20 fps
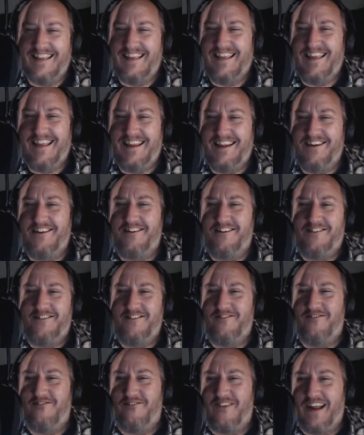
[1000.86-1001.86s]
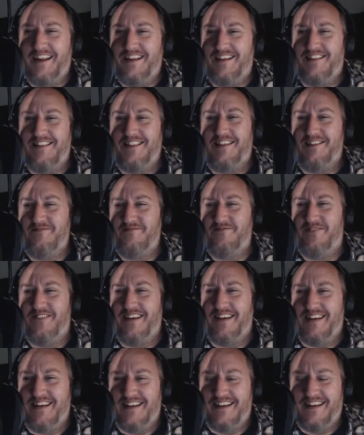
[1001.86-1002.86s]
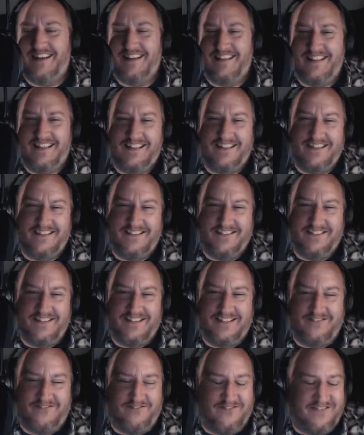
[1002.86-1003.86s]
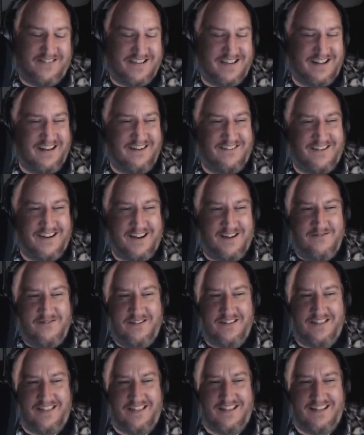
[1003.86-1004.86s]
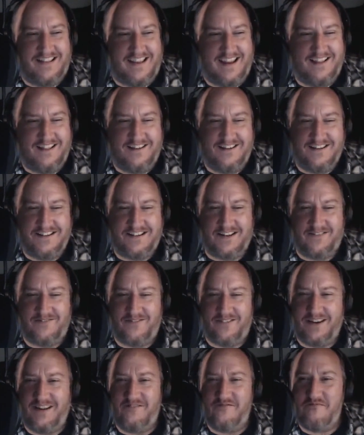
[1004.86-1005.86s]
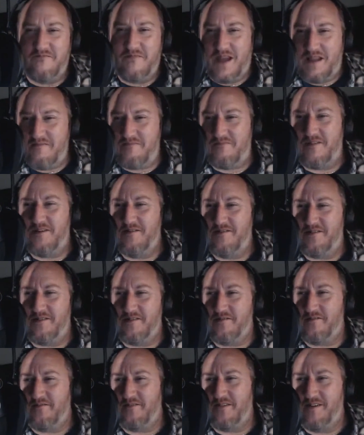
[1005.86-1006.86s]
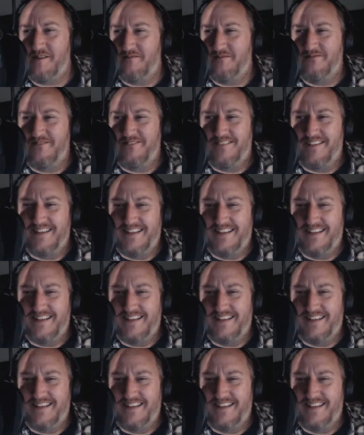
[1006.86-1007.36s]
Your whole Fight Club scenario with Taylor and Jeffrey. You've met both of them.